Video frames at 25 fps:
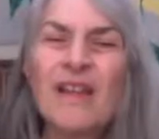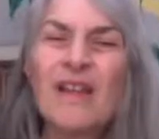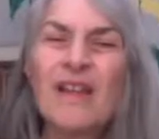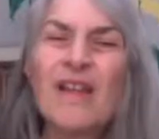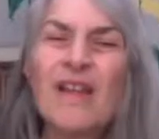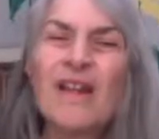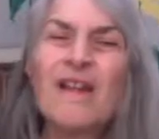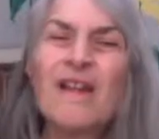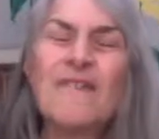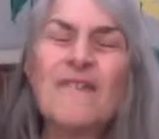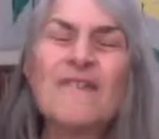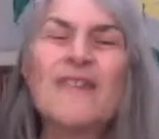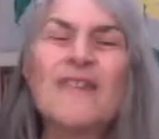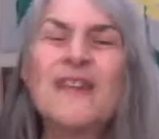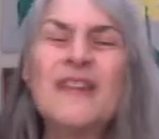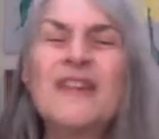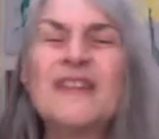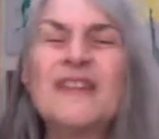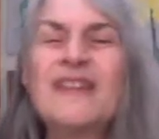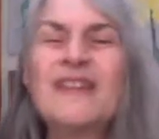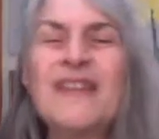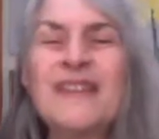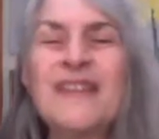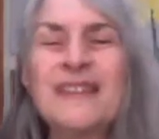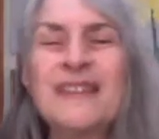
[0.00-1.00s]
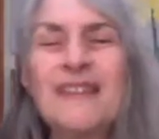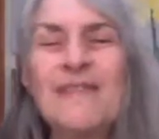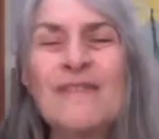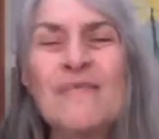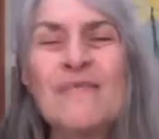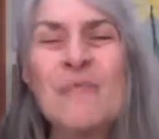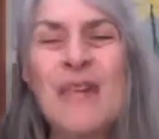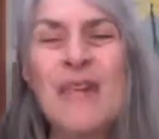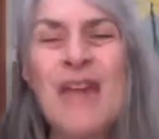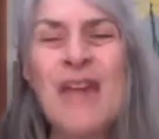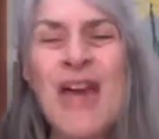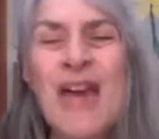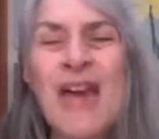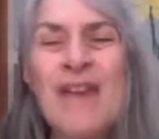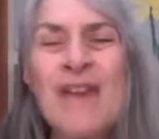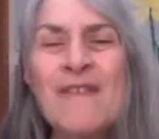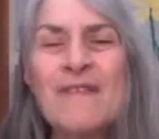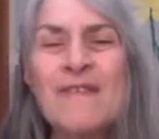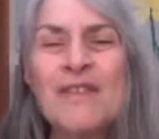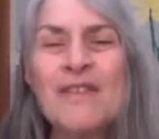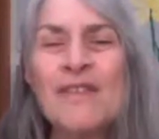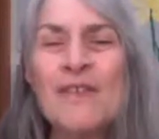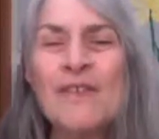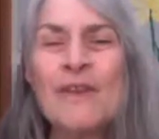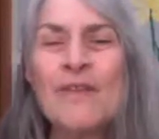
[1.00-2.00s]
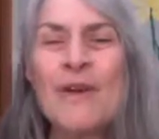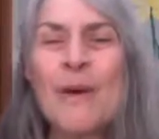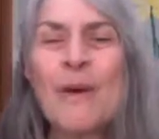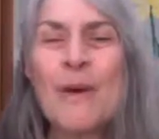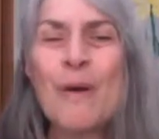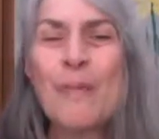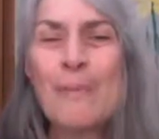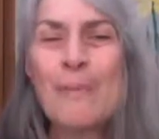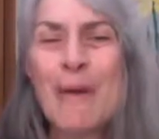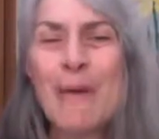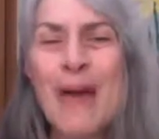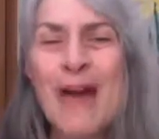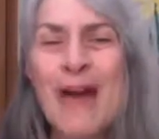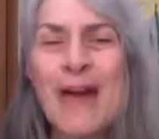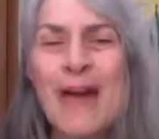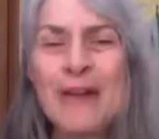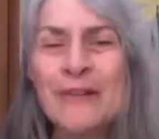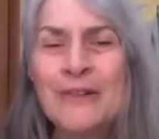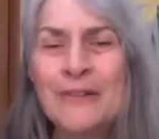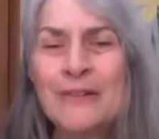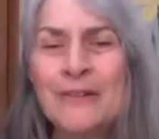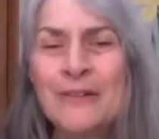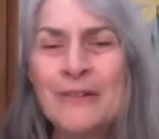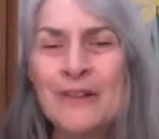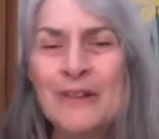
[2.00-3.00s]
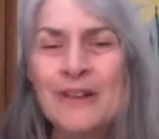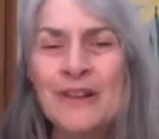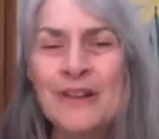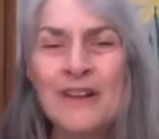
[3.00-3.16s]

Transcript: of the addictive behavior pattern,